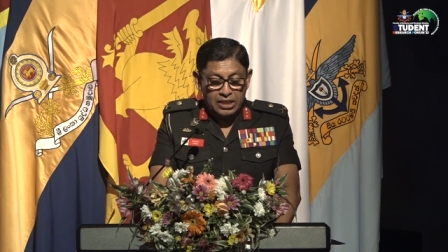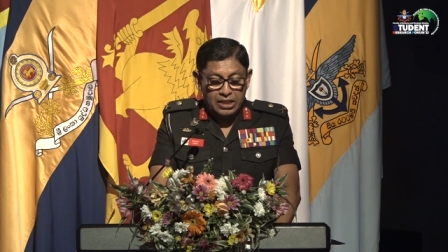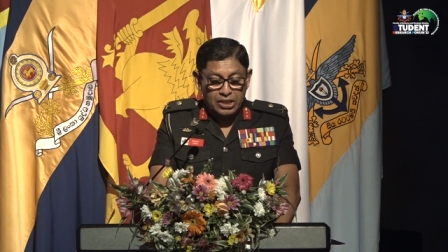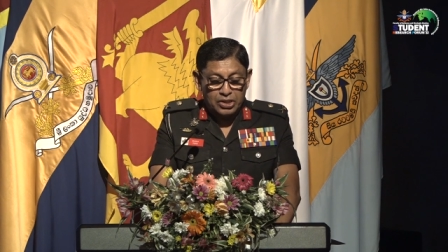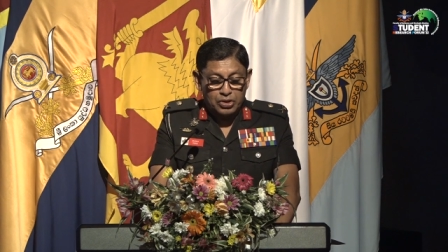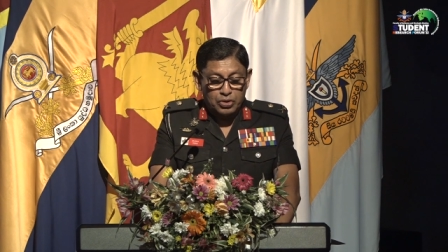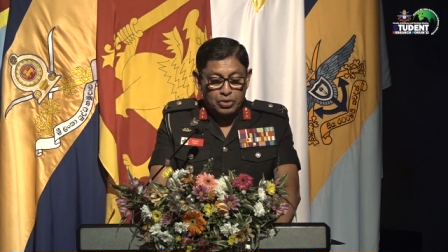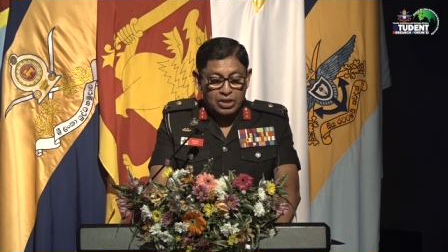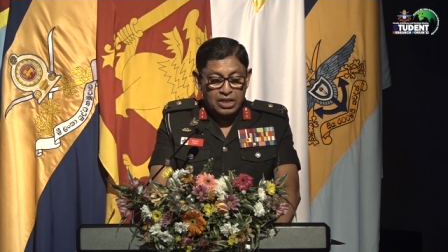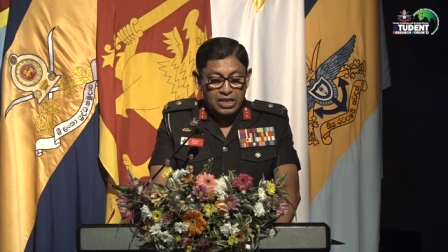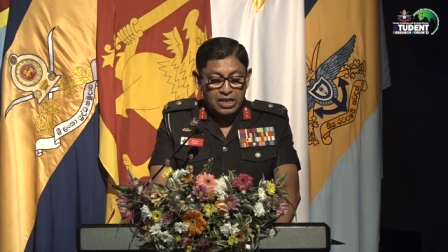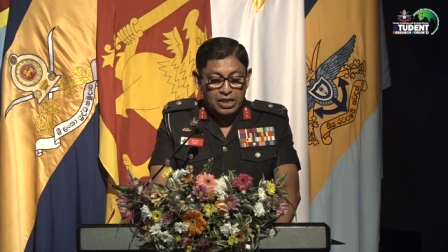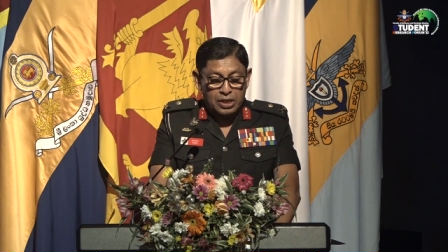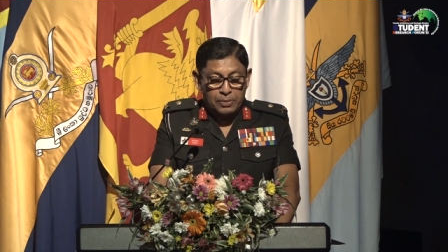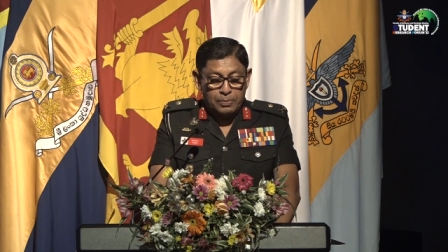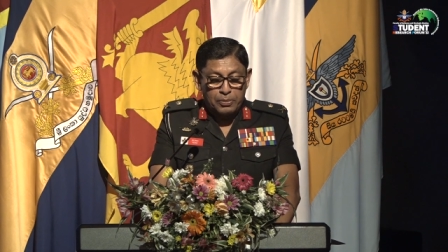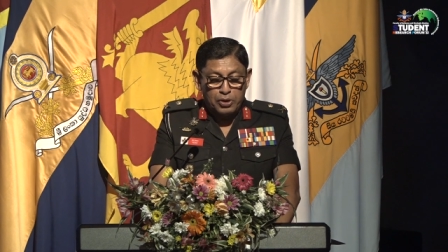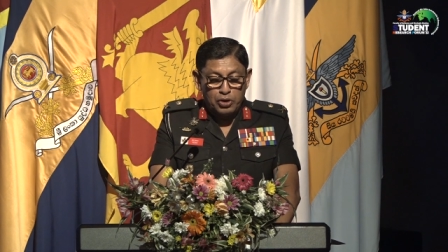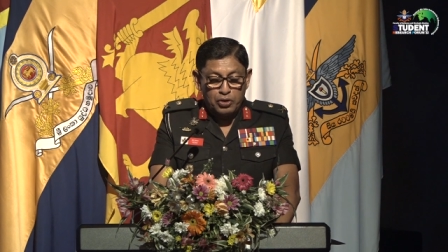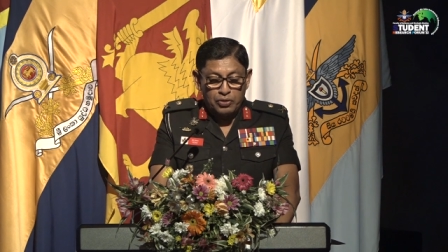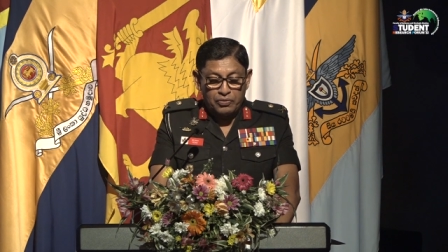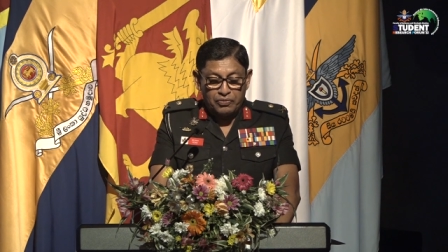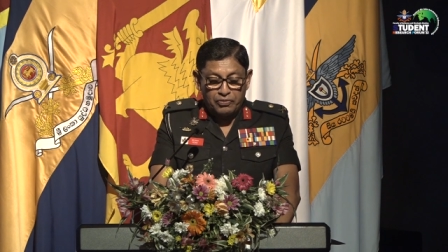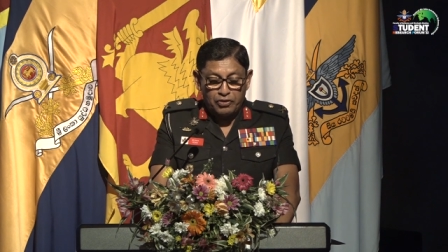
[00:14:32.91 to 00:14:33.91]
to
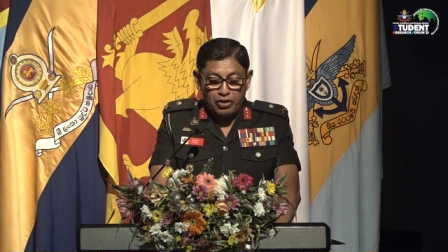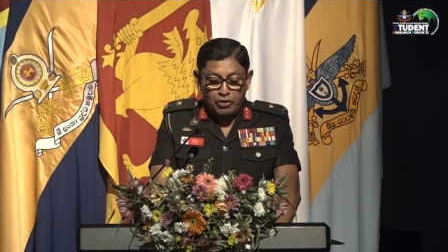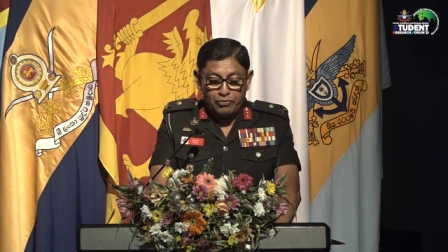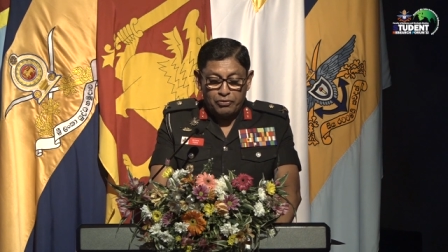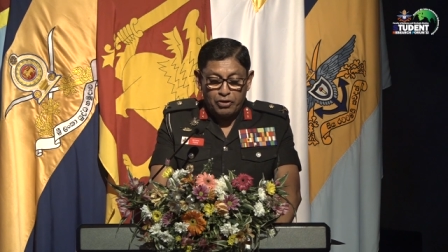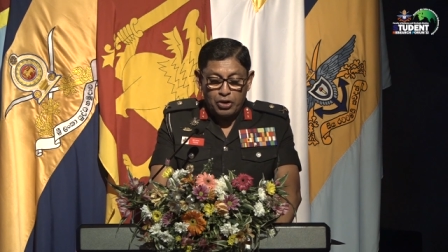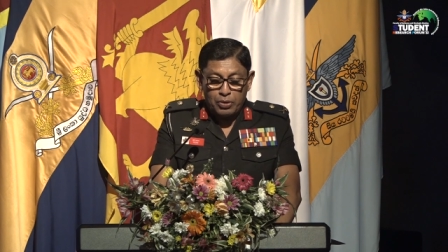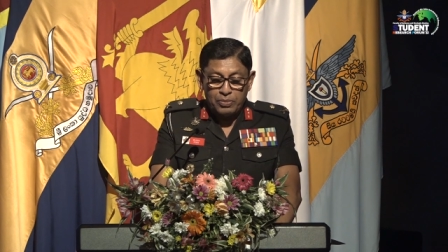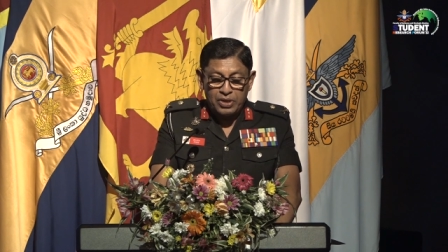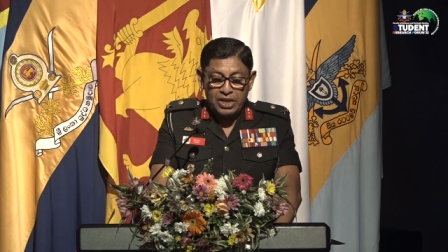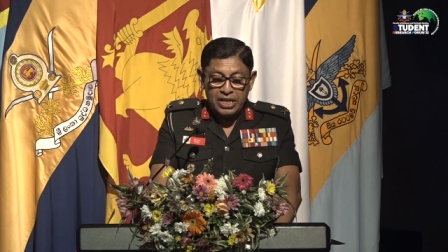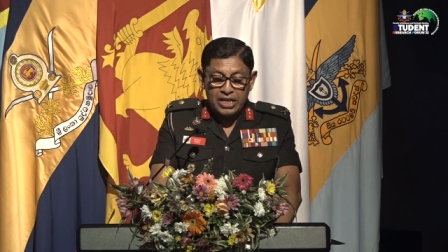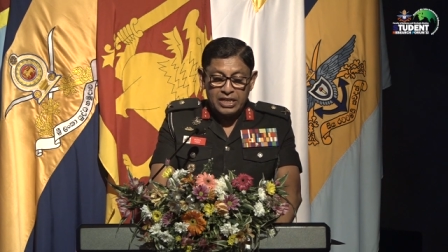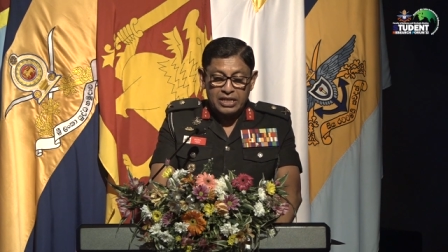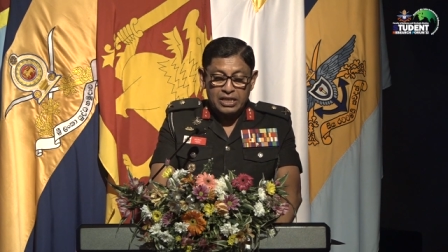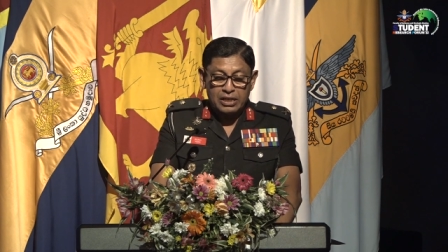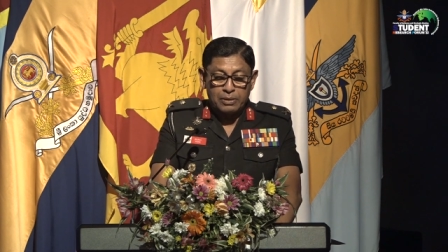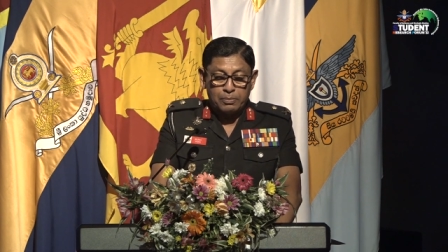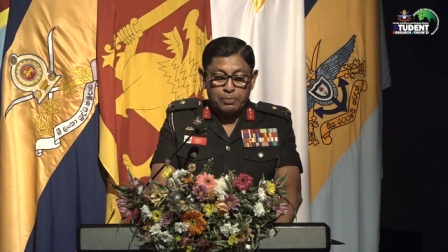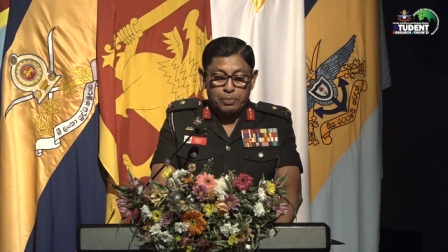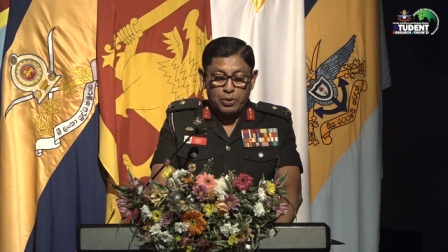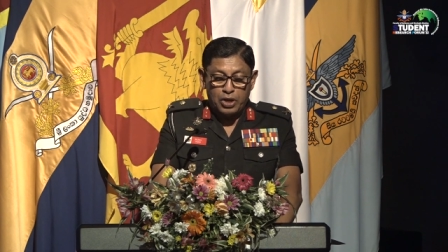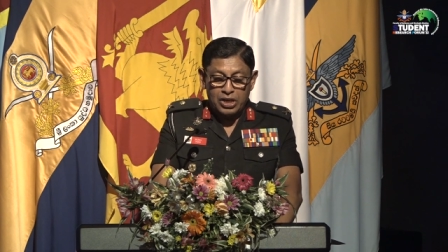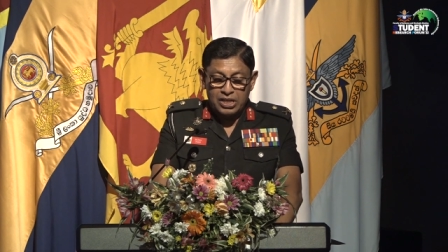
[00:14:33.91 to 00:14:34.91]
contribute for
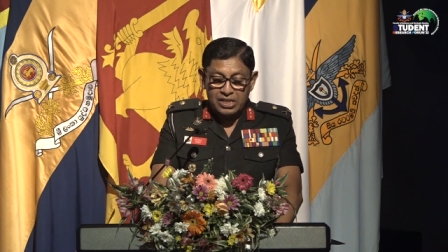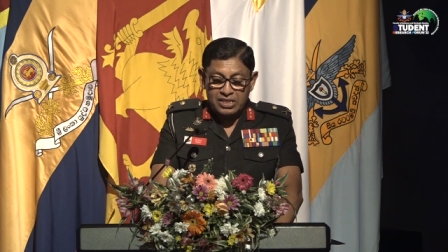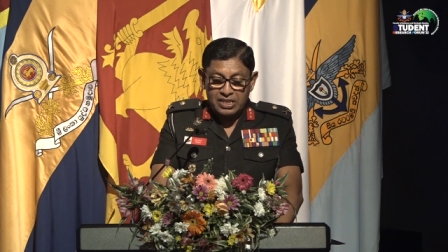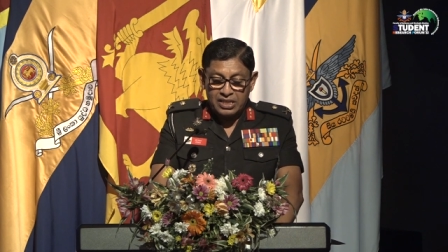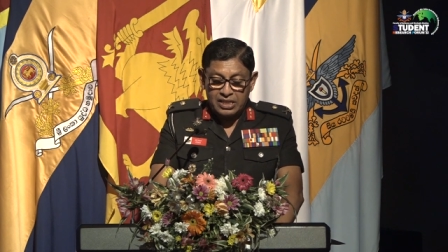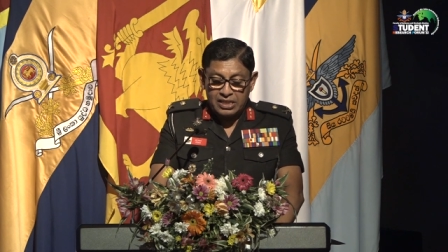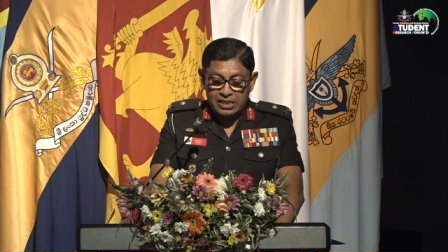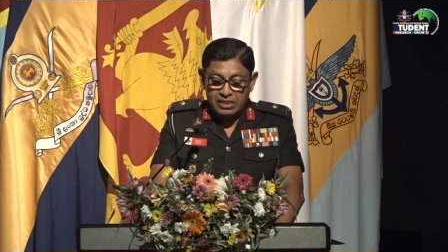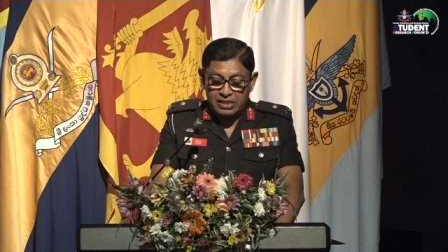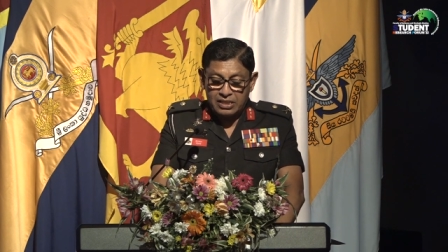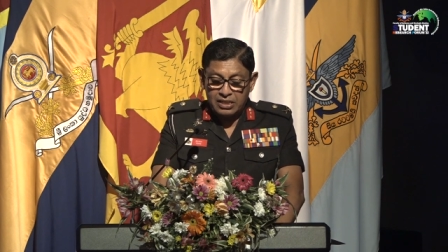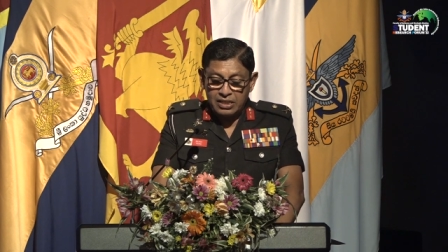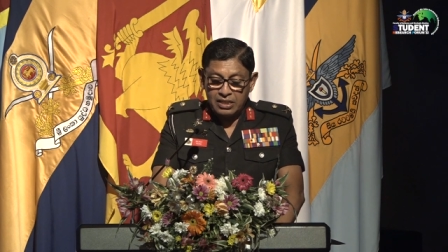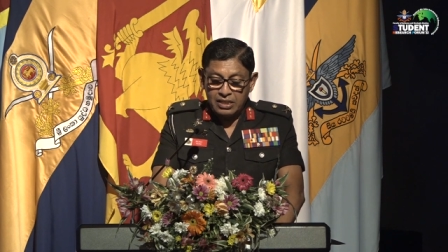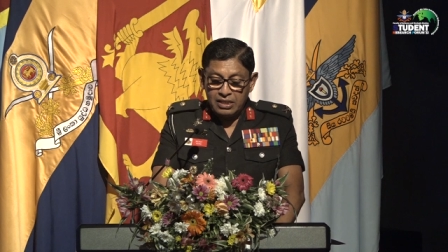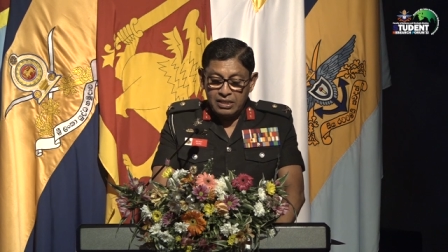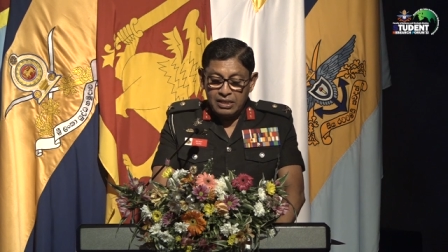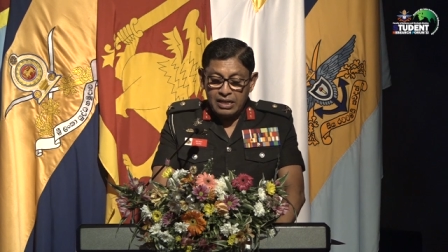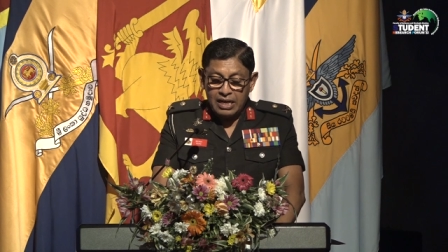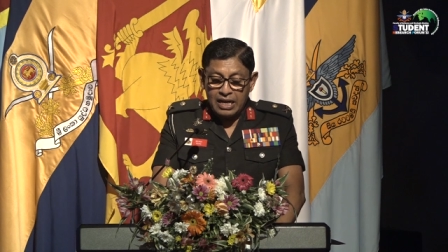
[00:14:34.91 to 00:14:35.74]
formulating policies